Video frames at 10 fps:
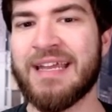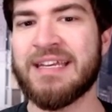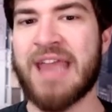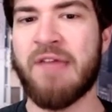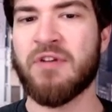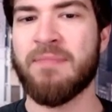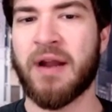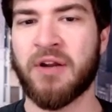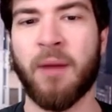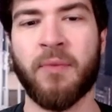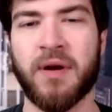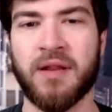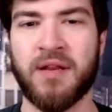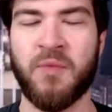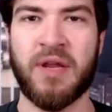David
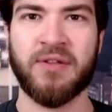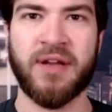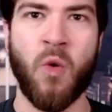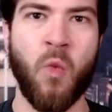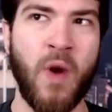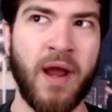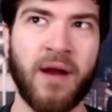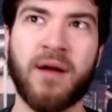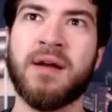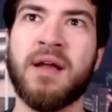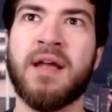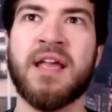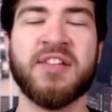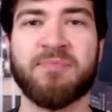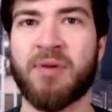Montgomery. And we can look at where
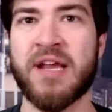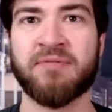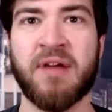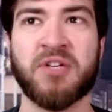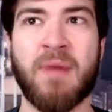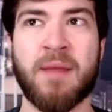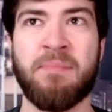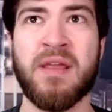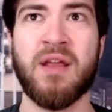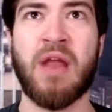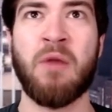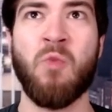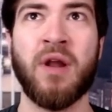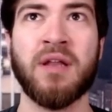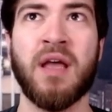his price range might be and
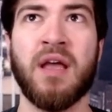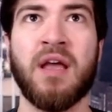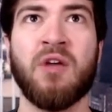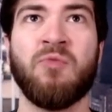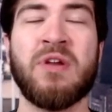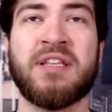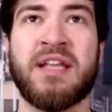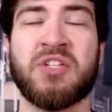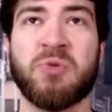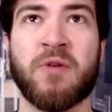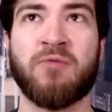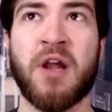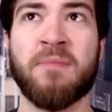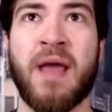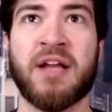what recent history of
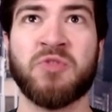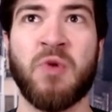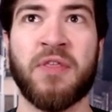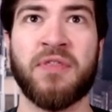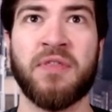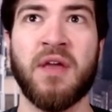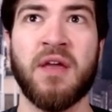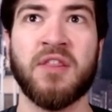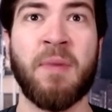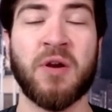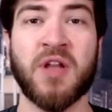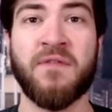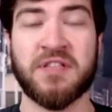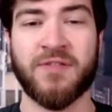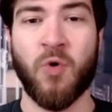running backs with the Bears
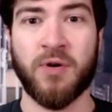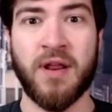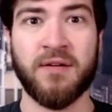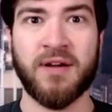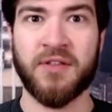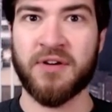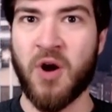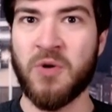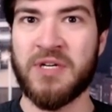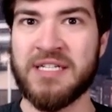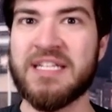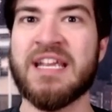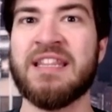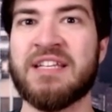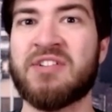offensive coordinator and other coaches
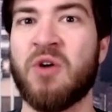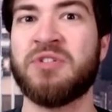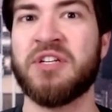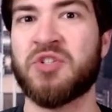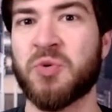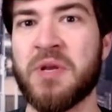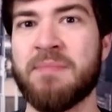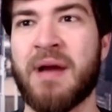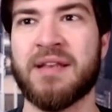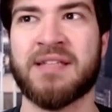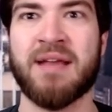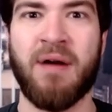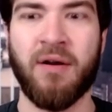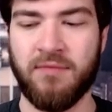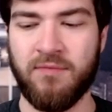in this coaching tree might say
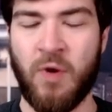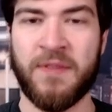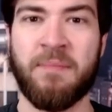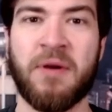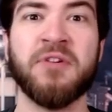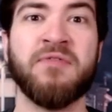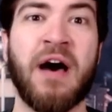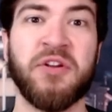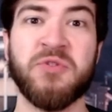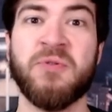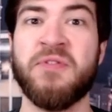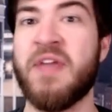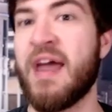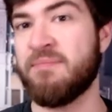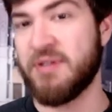about where the Bears value
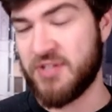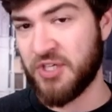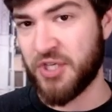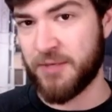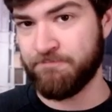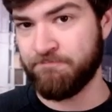that position.